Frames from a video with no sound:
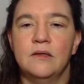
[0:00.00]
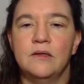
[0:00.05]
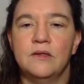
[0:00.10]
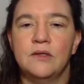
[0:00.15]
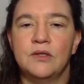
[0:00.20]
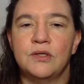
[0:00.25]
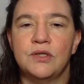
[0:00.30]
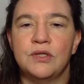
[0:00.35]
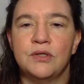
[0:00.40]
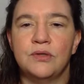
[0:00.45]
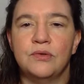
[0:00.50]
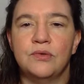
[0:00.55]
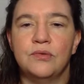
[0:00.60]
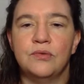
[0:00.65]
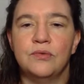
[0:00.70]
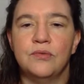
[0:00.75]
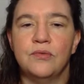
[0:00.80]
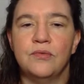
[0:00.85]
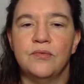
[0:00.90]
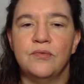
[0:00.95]

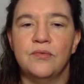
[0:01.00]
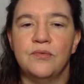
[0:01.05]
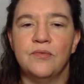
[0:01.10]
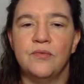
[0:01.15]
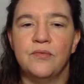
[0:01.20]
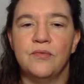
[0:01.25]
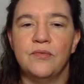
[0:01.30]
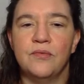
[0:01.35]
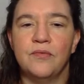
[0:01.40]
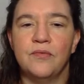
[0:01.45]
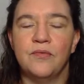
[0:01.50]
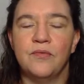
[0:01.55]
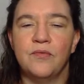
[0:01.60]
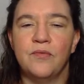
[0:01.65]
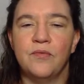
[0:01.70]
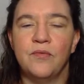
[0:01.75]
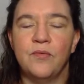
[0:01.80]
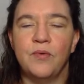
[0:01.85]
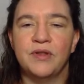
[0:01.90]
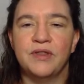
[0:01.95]
So
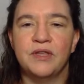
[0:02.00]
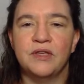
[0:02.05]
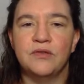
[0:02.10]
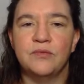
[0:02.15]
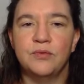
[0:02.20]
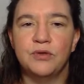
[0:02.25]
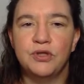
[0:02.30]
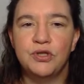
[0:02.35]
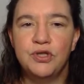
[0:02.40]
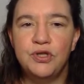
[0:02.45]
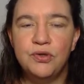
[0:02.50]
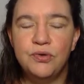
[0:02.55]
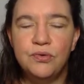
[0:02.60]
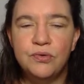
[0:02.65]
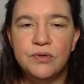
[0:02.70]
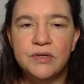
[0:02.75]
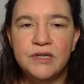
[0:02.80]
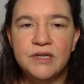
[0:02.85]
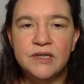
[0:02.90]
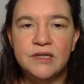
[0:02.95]
what this would
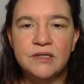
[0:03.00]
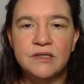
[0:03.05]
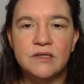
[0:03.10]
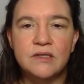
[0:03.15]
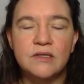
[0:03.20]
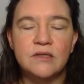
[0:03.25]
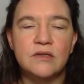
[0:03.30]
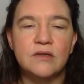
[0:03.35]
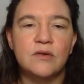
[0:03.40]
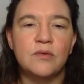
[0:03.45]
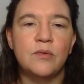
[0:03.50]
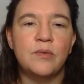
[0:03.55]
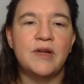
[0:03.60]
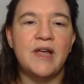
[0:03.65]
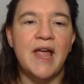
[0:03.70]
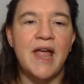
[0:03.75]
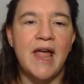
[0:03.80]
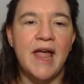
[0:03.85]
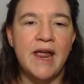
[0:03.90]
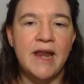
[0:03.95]
do is
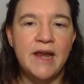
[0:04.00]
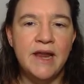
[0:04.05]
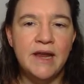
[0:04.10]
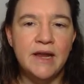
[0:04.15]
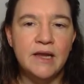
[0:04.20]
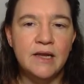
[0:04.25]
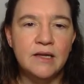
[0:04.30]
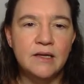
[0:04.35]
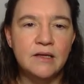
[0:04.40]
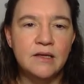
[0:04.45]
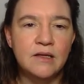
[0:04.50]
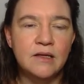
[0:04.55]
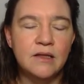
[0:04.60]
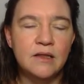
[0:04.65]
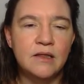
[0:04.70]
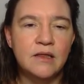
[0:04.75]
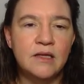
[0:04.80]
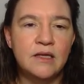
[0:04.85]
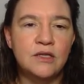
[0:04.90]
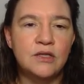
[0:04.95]
we're adding
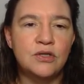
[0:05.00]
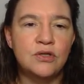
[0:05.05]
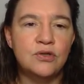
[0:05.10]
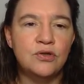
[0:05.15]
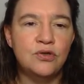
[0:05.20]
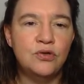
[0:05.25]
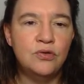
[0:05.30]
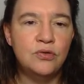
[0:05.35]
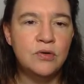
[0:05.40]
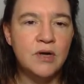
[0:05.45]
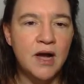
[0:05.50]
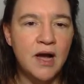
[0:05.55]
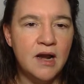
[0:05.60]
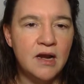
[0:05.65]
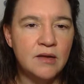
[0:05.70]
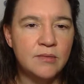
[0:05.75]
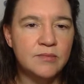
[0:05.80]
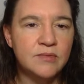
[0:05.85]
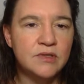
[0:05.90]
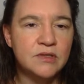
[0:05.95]
these two
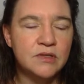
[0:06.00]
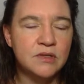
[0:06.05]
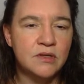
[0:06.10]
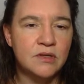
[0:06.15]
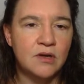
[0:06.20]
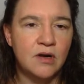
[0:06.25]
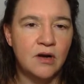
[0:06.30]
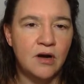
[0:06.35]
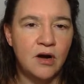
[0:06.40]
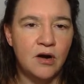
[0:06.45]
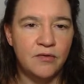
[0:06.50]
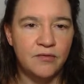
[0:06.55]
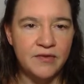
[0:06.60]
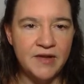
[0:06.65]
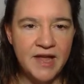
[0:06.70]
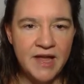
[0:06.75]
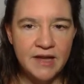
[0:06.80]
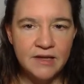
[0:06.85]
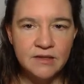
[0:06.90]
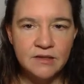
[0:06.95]
columns of
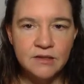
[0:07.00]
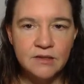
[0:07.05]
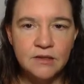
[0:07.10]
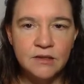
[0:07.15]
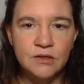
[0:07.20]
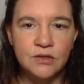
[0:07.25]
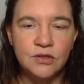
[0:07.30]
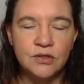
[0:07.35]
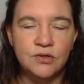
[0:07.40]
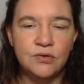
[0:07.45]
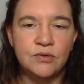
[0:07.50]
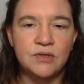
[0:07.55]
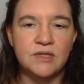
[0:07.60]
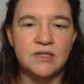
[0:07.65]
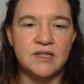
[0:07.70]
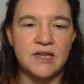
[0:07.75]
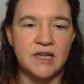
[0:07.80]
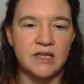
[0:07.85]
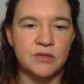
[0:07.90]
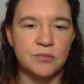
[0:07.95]
X to
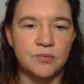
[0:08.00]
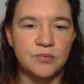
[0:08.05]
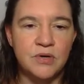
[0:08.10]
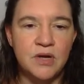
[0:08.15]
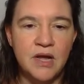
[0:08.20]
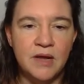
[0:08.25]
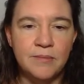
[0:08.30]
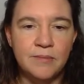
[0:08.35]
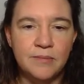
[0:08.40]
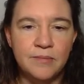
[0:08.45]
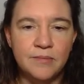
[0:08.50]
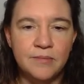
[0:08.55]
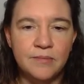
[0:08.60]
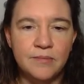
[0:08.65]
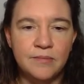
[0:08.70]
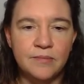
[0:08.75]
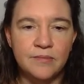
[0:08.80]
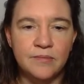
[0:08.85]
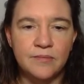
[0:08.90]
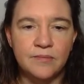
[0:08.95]
this S prime,
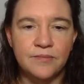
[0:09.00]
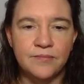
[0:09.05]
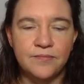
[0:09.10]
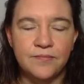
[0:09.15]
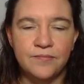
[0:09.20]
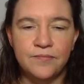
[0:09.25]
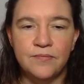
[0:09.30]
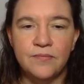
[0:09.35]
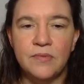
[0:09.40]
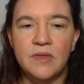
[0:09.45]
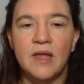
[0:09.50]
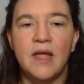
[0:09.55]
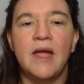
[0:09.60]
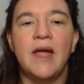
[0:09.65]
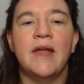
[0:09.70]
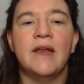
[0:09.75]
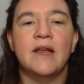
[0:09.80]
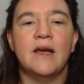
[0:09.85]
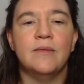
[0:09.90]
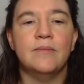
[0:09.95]

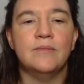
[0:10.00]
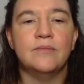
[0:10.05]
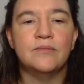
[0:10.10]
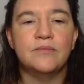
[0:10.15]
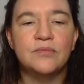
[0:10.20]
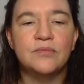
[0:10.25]
and I'm